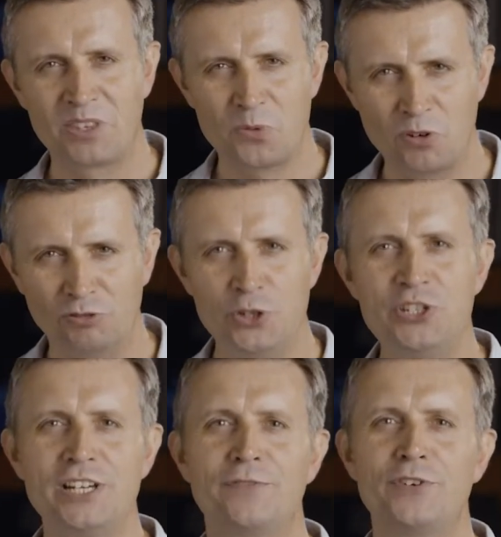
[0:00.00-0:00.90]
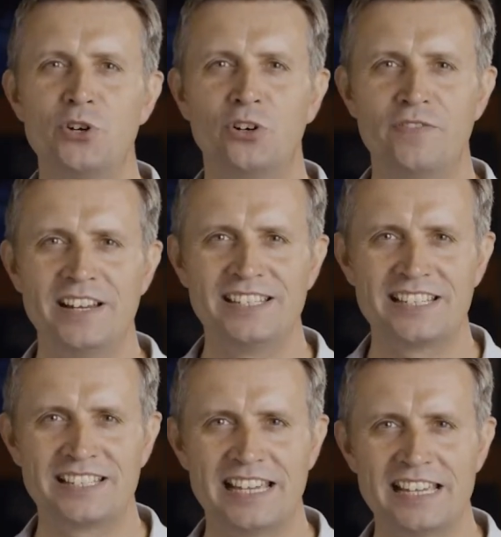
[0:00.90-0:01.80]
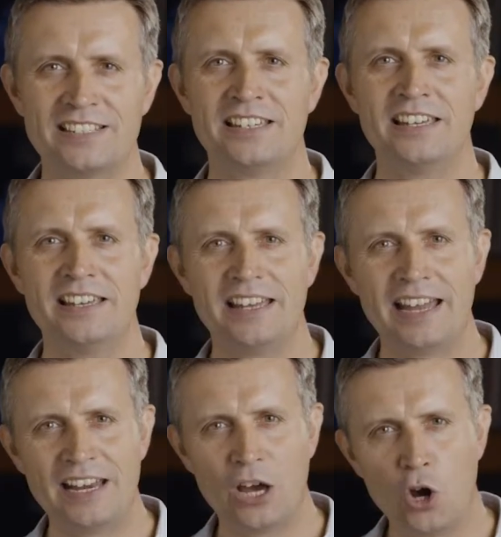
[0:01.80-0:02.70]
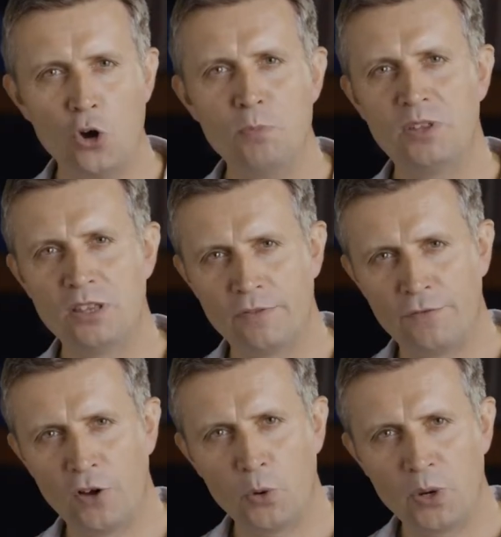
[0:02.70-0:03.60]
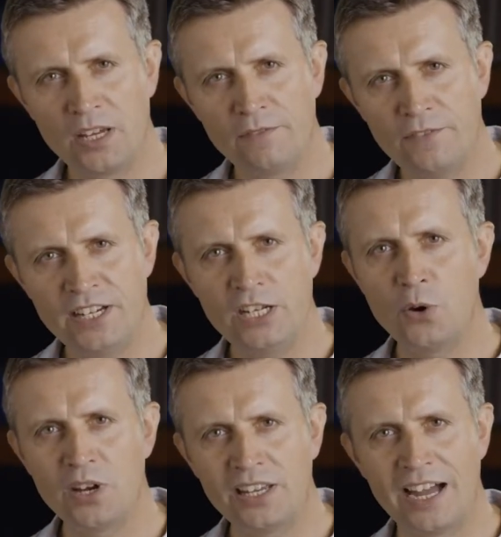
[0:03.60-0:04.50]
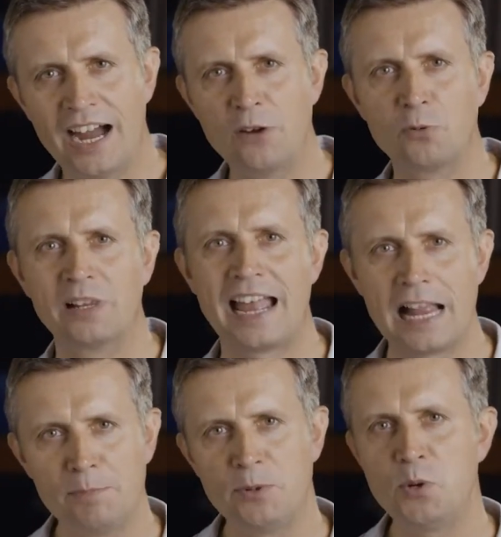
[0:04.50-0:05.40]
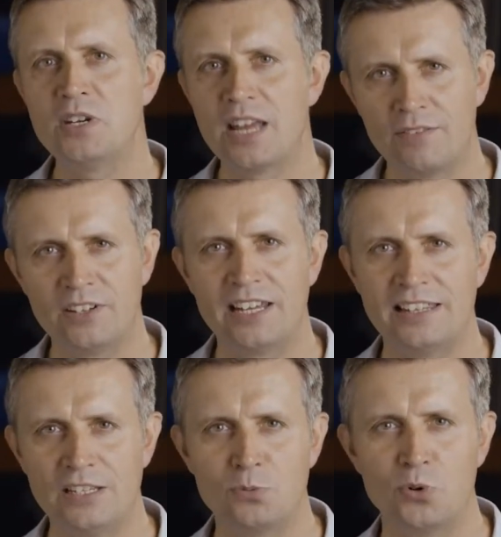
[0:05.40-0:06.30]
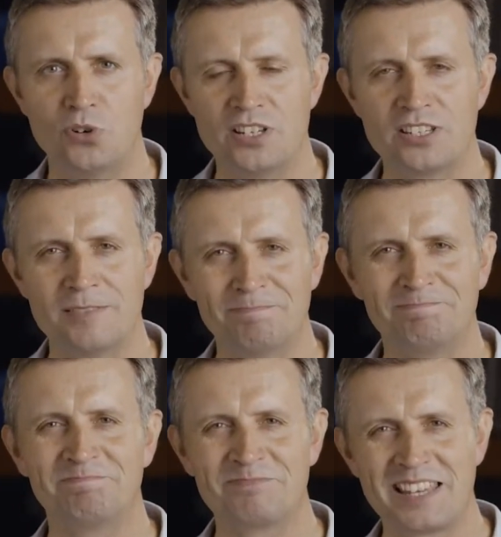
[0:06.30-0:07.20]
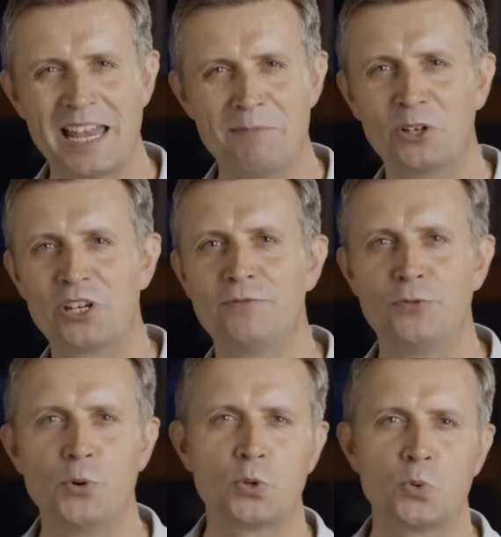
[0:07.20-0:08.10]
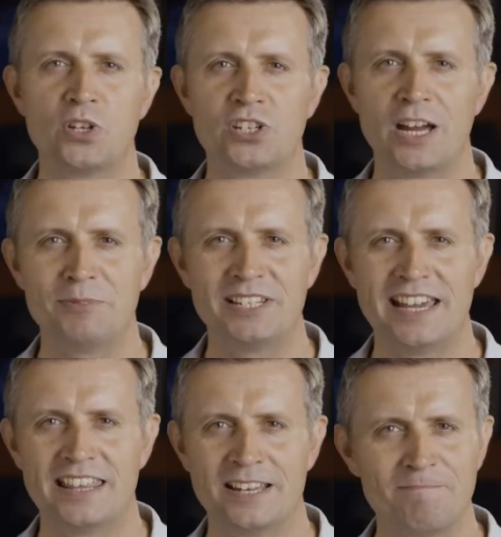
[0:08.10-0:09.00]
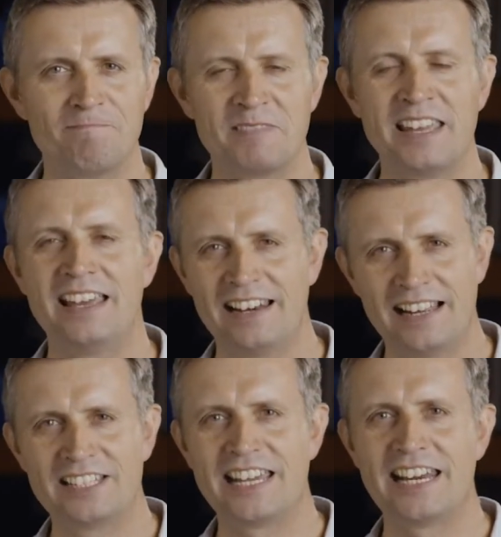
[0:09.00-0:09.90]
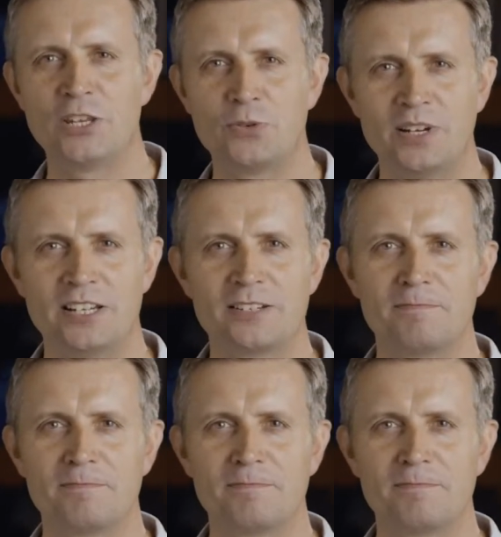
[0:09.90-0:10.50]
We're rooting for your event success and hope that the following video and guide will help you navigate these waters. I'm looking forward to our time together. Let's get into it.